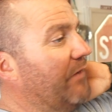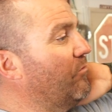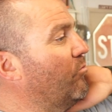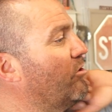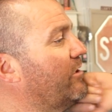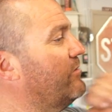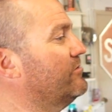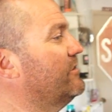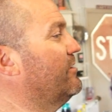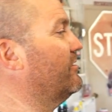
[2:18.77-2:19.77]
from work
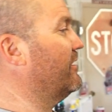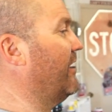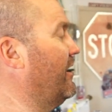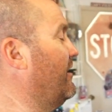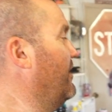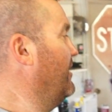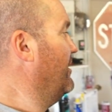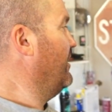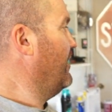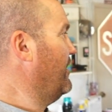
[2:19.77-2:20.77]
was here today,
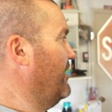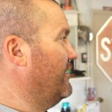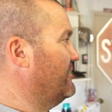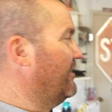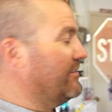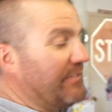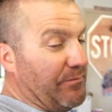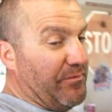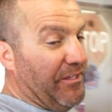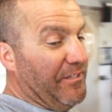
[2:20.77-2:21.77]
he said the same
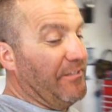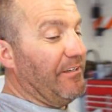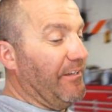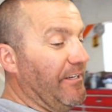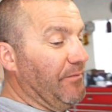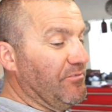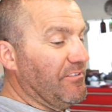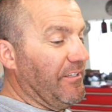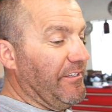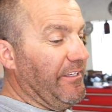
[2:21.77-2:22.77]
thing. And I'm just like,